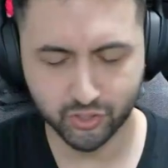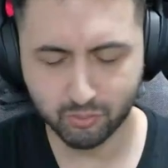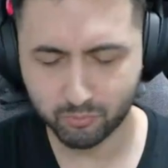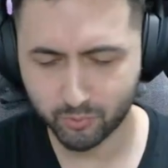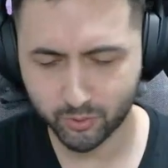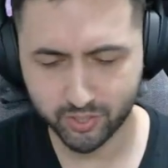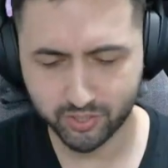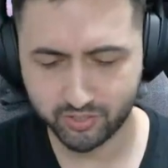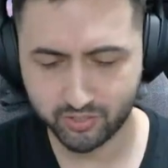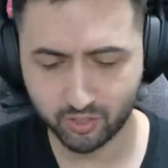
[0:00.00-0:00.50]

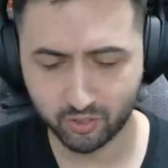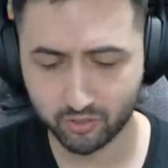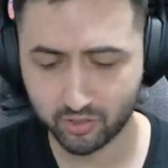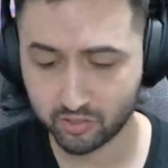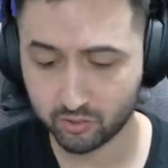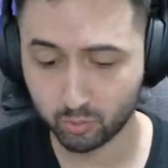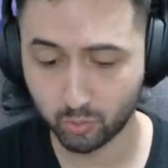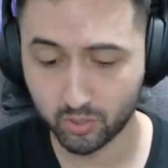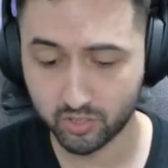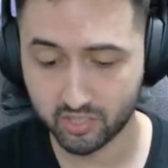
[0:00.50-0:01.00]
reason,
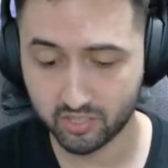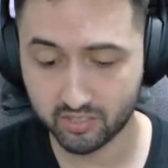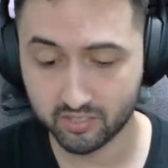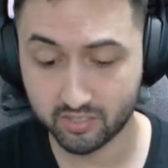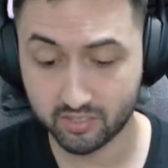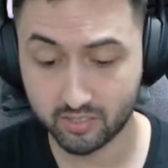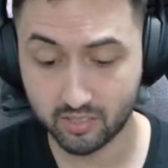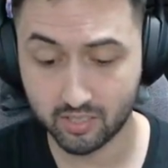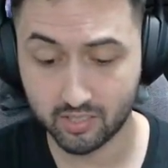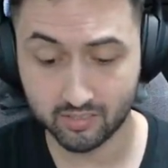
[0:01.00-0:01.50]
is watching
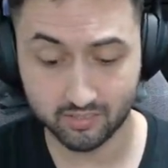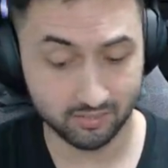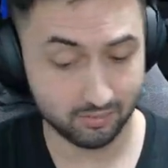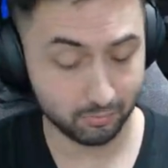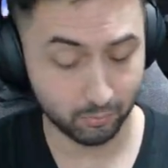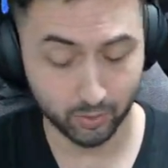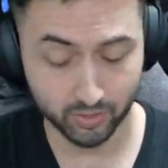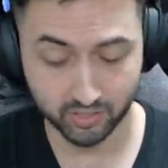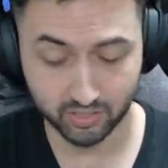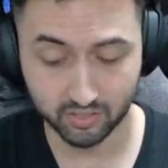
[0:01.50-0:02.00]

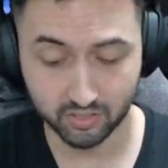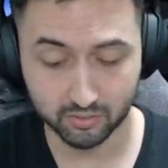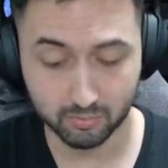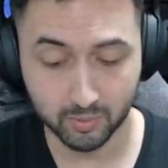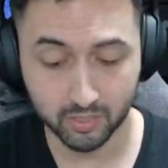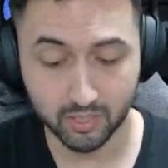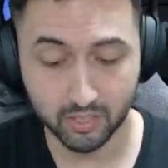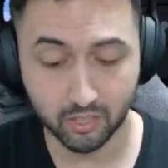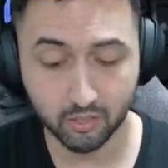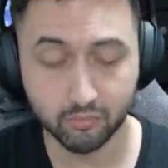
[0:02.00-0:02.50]
this
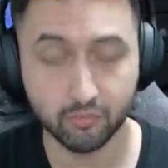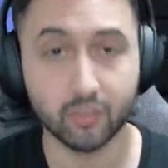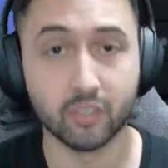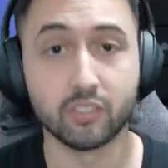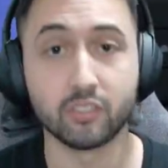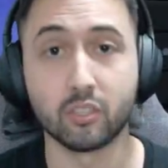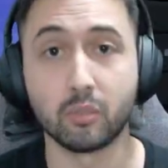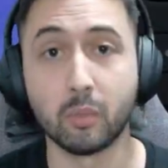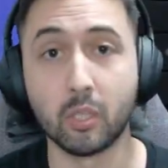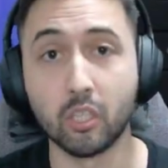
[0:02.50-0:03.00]
video.
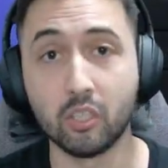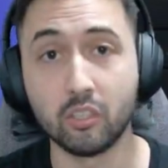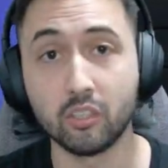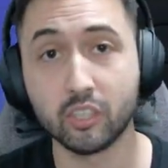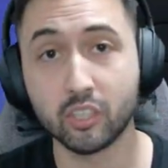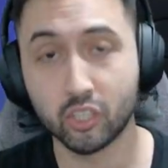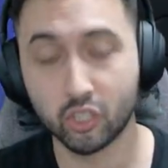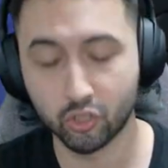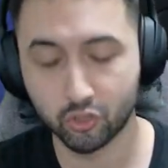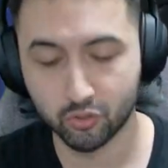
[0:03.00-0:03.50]
First of all,
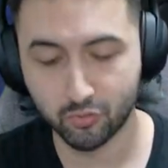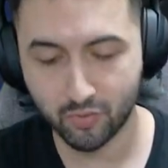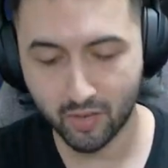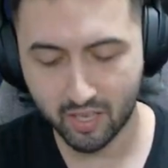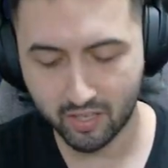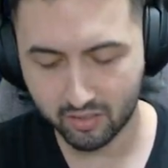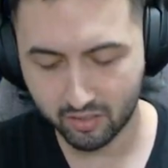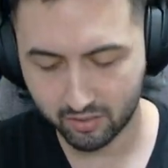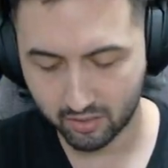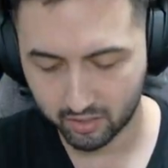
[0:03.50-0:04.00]
huge
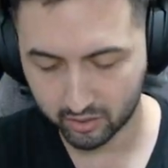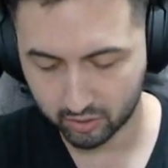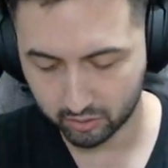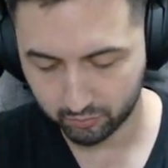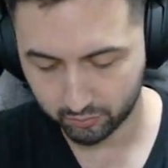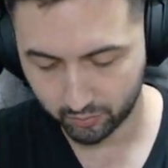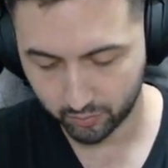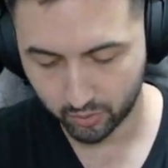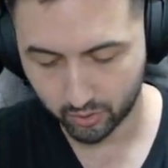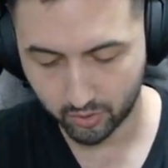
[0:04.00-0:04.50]
fan, thank you
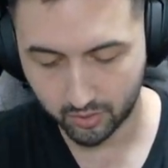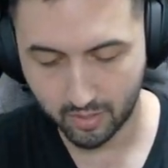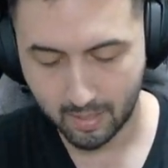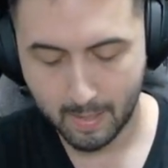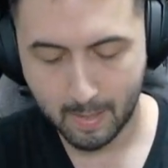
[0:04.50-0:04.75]
for